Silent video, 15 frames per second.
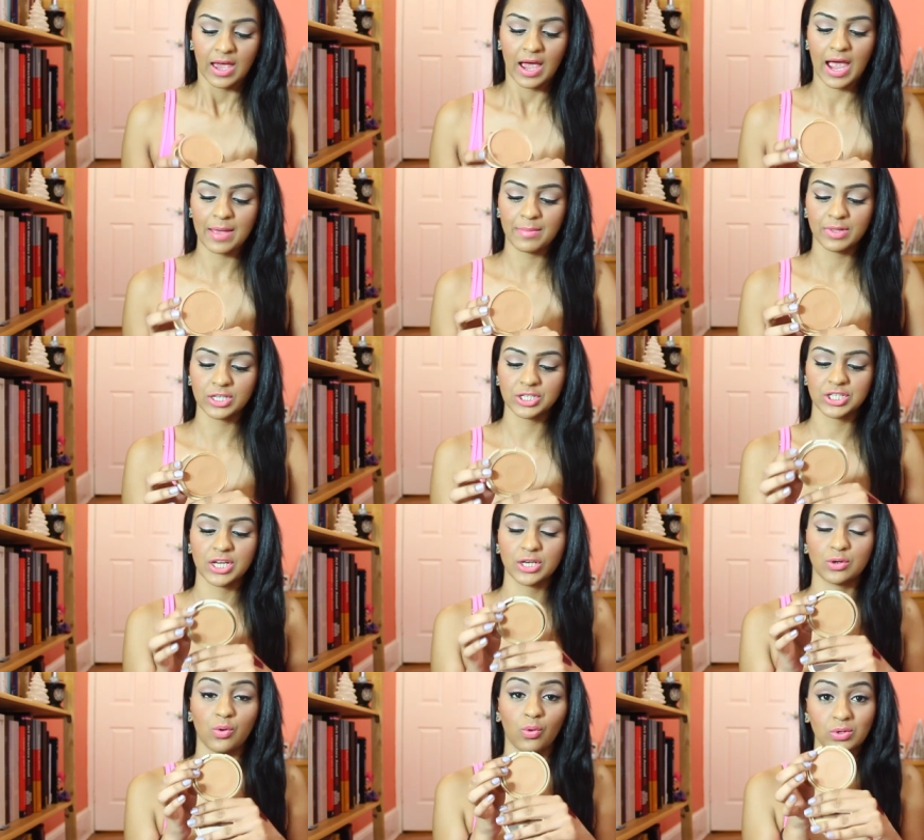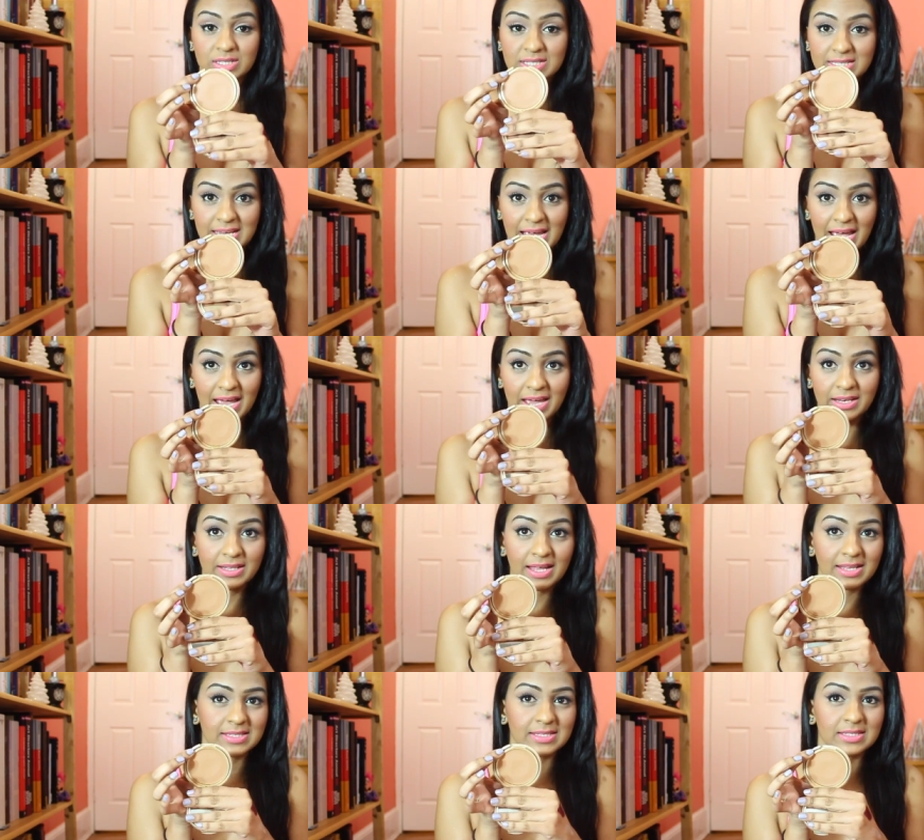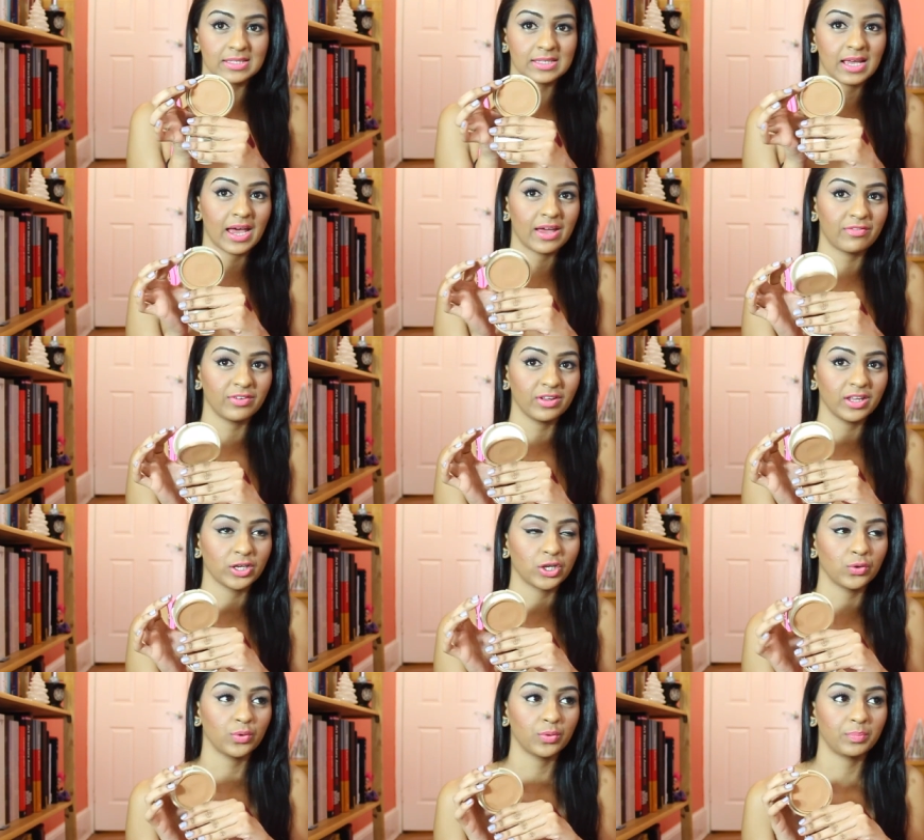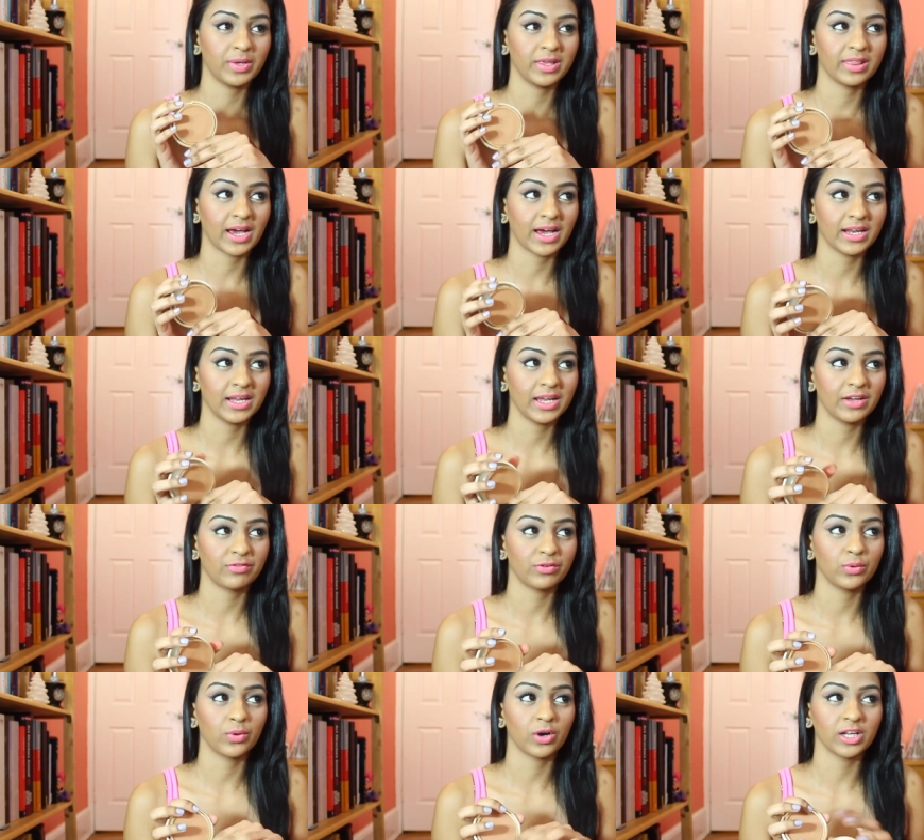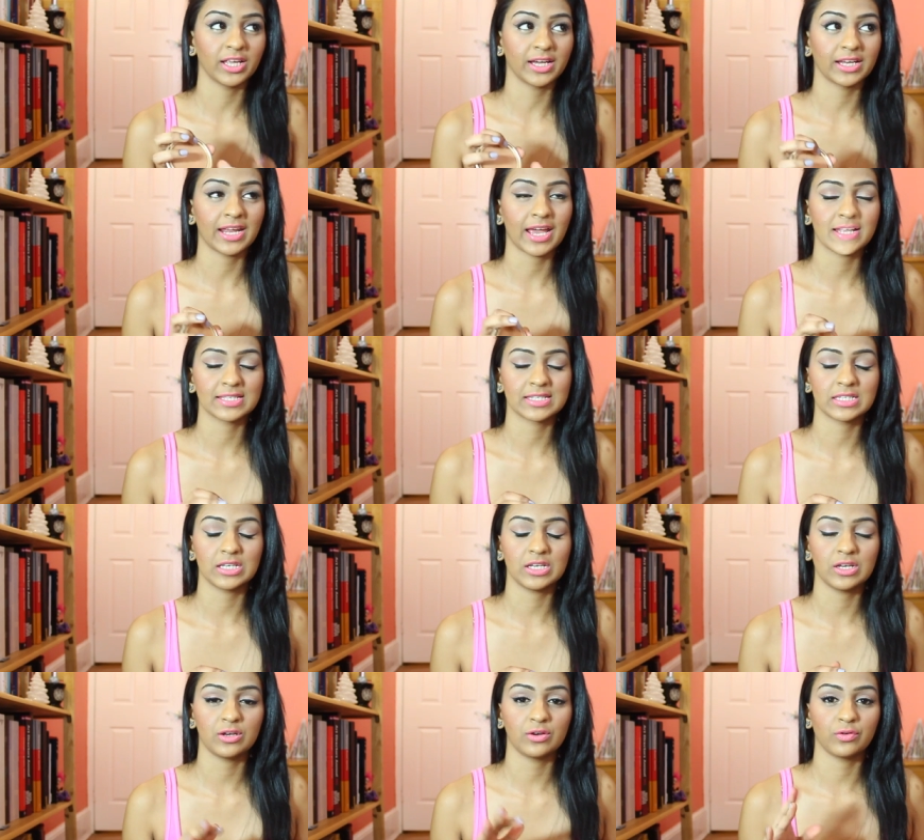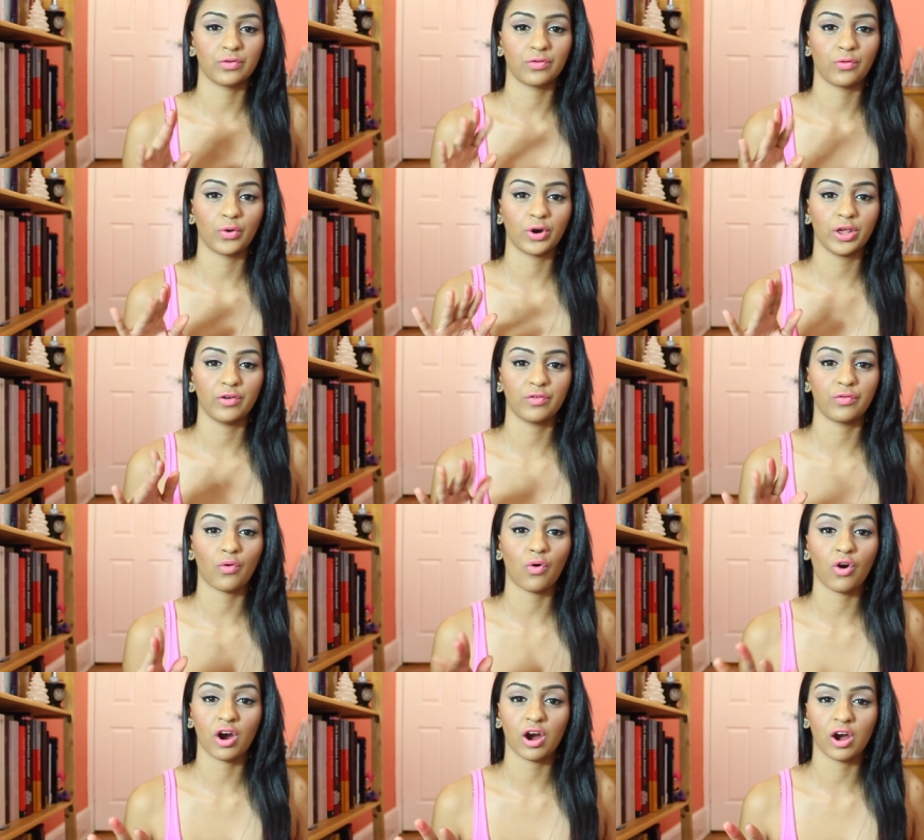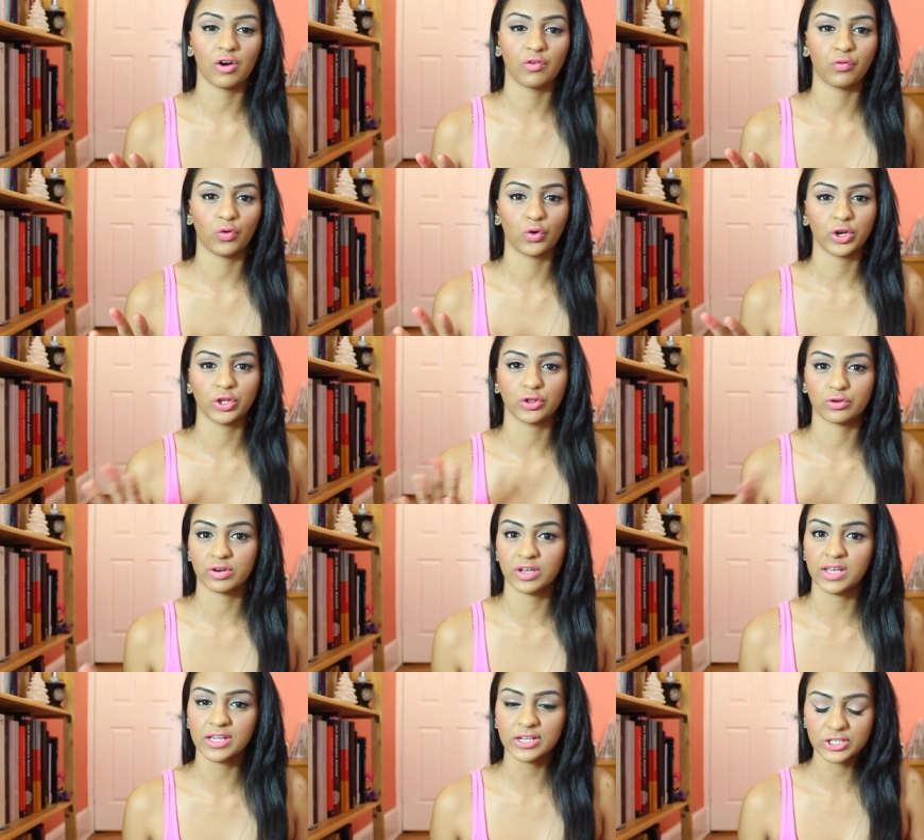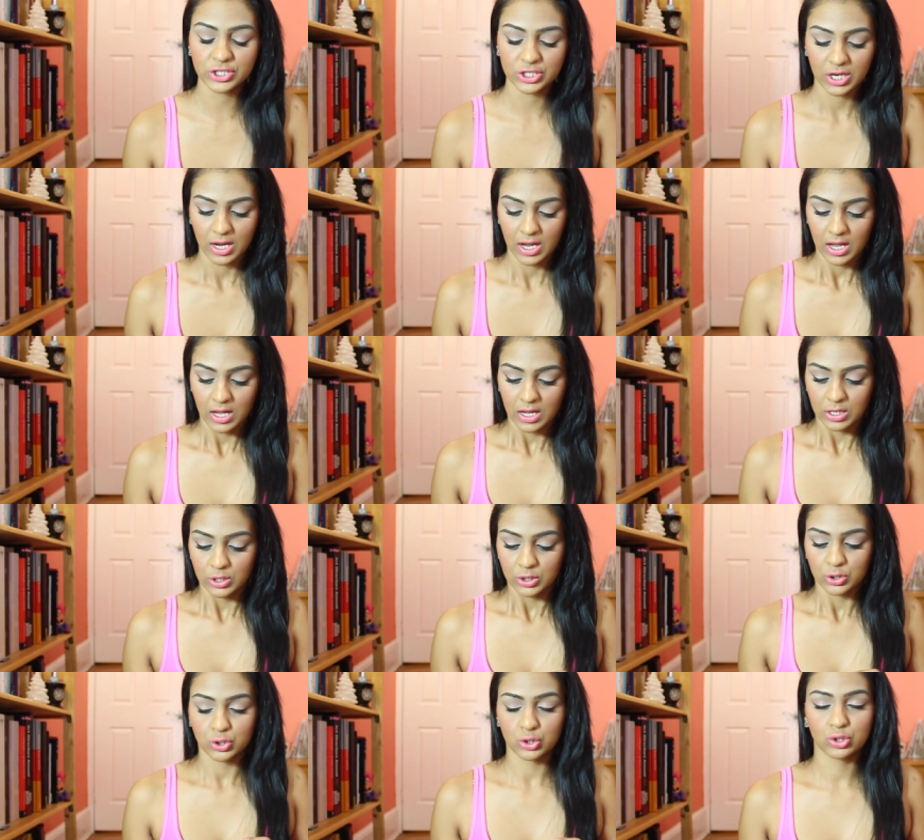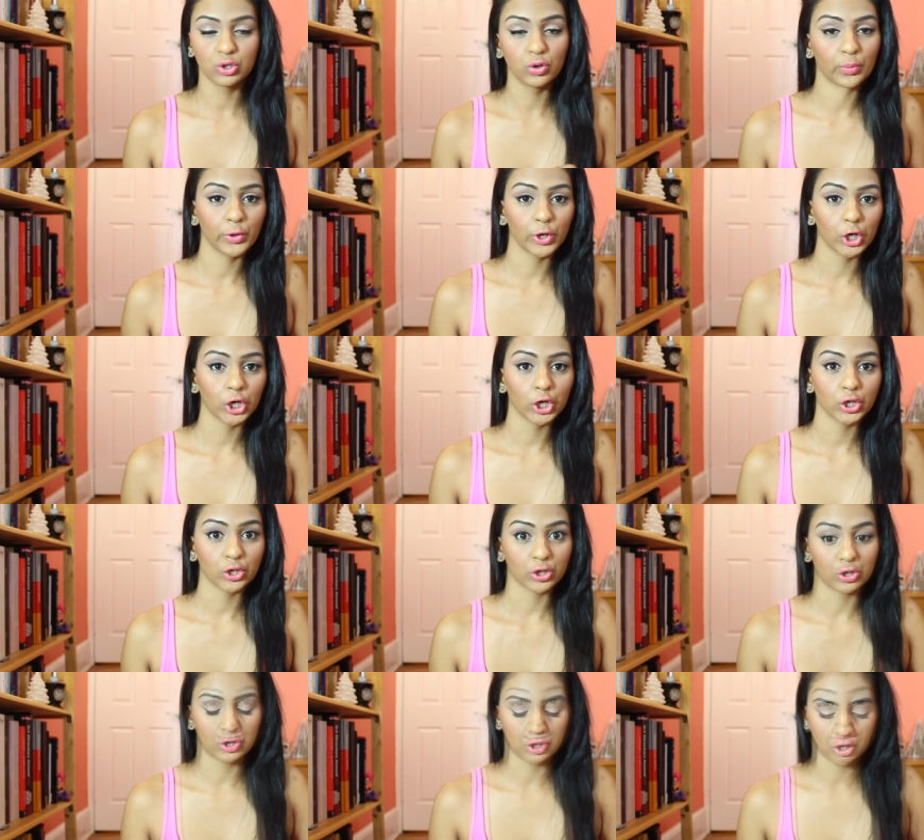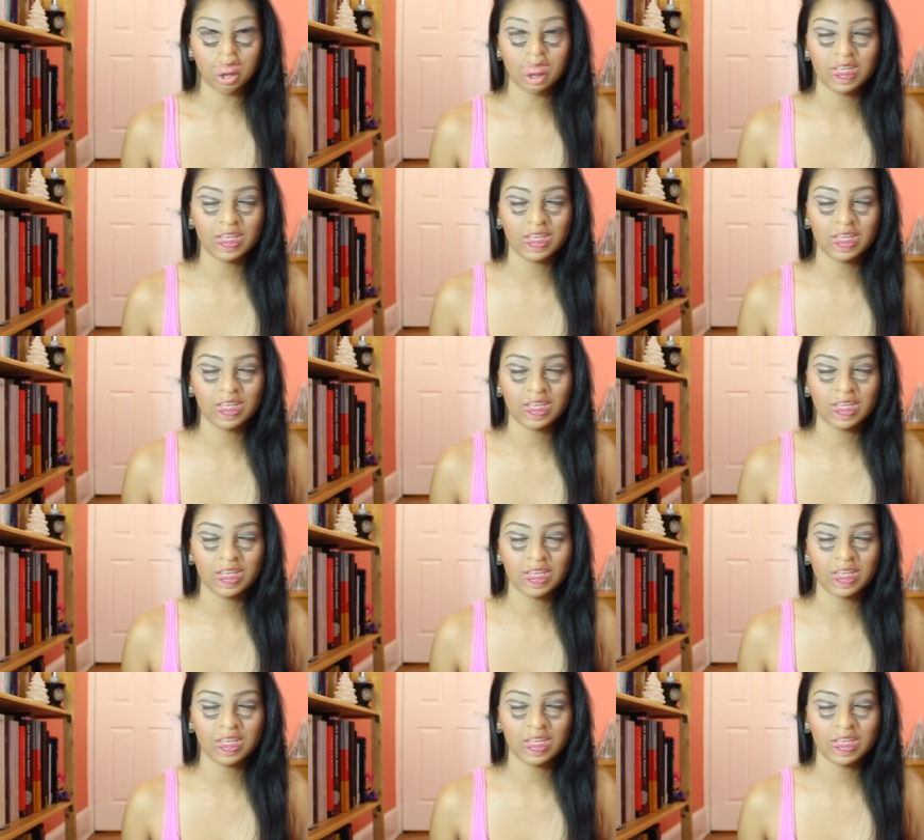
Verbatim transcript: I'm in the shade Golden Tan. That's I feel like you would be that if you are like an NC 44, 43-ish super good.